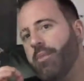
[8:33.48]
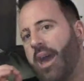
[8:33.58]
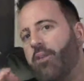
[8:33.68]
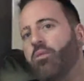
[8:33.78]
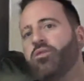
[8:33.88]

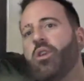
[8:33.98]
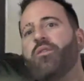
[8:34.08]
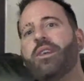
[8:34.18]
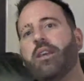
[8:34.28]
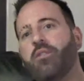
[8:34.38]
And also
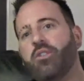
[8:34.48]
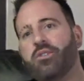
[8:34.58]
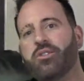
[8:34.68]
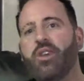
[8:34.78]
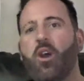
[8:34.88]
forgiving
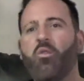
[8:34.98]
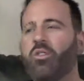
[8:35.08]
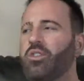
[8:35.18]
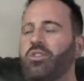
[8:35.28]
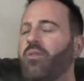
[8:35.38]
yourself,
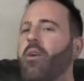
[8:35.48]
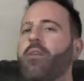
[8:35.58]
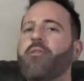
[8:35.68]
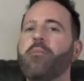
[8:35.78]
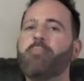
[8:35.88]
which is a very,
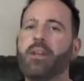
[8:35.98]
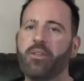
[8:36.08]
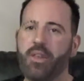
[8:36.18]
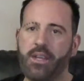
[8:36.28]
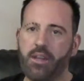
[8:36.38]
very big
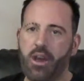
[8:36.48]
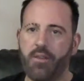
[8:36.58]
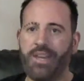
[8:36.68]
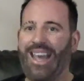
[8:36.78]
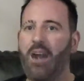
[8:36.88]
thing that
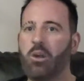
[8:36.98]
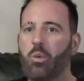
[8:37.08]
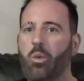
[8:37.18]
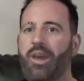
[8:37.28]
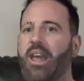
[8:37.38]
I've encountered
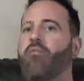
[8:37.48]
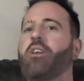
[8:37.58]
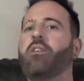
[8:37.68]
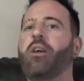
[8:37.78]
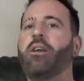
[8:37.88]
with every
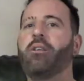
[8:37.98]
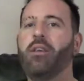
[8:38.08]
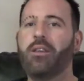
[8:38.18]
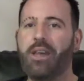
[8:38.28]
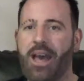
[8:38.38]
client
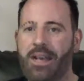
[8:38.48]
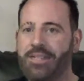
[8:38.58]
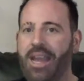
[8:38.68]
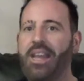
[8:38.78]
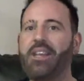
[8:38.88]
that
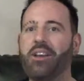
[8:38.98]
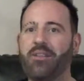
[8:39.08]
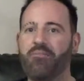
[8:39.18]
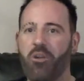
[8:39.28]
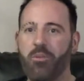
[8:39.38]
has any kind
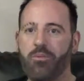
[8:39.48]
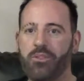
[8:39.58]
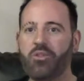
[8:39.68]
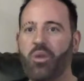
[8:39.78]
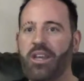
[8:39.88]
of problem for
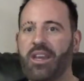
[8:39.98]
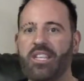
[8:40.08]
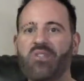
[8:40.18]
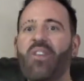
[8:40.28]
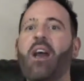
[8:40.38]
20
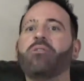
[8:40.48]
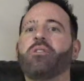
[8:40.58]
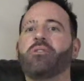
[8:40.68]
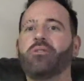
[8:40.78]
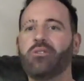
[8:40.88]
years,
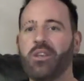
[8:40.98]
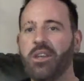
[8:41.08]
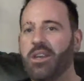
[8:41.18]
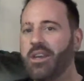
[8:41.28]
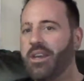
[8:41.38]
thousands.
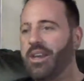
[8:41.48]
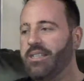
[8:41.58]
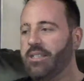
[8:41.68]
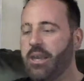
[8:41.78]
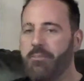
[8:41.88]

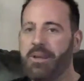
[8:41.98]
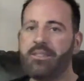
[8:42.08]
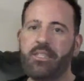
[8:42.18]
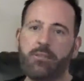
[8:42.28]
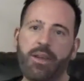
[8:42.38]
Is the
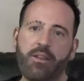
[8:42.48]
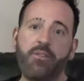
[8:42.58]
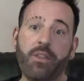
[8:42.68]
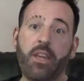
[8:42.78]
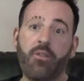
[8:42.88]
ability to be able to
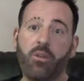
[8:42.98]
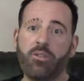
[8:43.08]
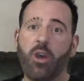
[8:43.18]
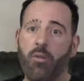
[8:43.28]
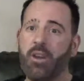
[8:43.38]
forgive
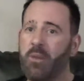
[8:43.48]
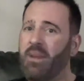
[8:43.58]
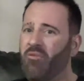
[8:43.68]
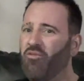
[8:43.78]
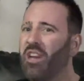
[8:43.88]
yourself. And I
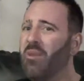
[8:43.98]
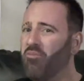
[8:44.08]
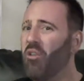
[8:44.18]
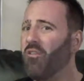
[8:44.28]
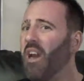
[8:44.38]
mean really
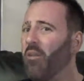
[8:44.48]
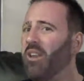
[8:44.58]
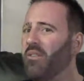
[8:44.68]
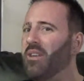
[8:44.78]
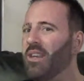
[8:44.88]

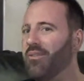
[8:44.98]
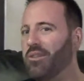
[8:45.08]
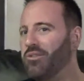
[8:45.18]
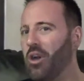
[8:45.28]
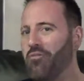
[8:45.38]
profoundly forgive
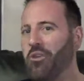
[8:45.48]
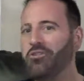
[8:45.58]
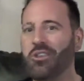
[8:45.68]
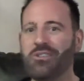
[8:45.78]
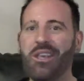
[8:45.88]
yourself, not
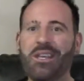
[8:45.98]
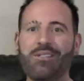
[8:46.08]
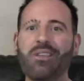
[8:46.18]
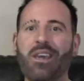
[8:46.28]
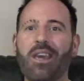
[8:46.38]
just
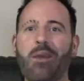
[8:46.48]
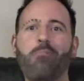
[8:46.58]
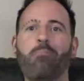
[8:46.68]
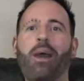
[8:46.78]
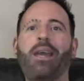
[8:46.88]
say it
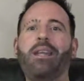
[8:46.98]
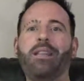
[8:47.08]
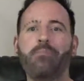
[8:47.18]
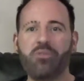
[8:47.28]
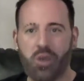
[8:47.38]
and pay
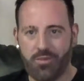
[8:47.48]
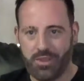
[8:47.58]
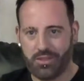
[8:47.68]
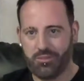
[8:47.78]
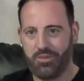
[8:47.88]
lip
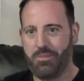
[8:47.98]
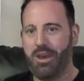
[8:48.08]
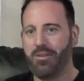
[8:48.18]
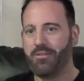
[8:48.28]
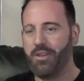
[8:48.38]
service with your
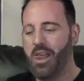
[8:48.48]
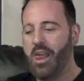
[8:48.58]
mouth.